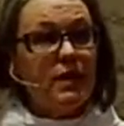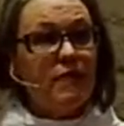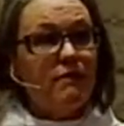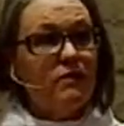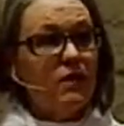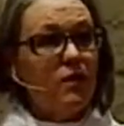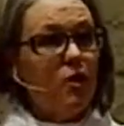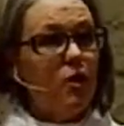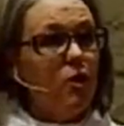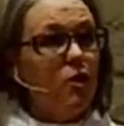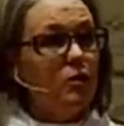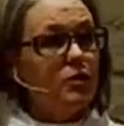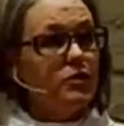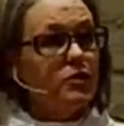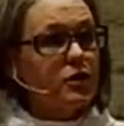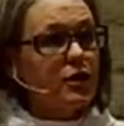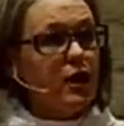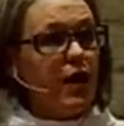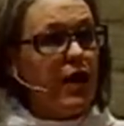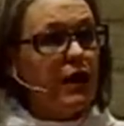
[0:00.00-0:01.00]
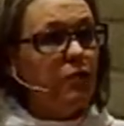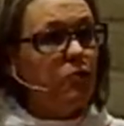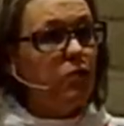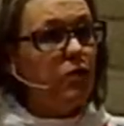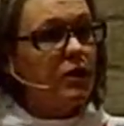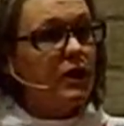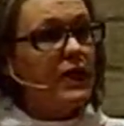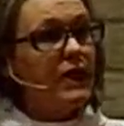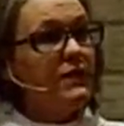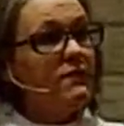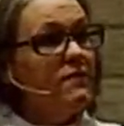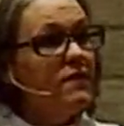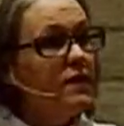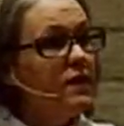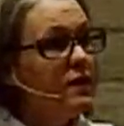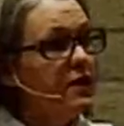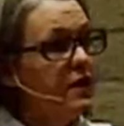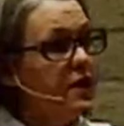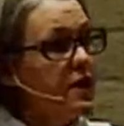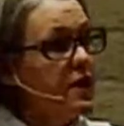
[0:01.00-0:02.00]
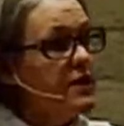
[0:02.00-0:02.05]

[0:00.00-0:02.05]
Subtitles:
of the altar and we're given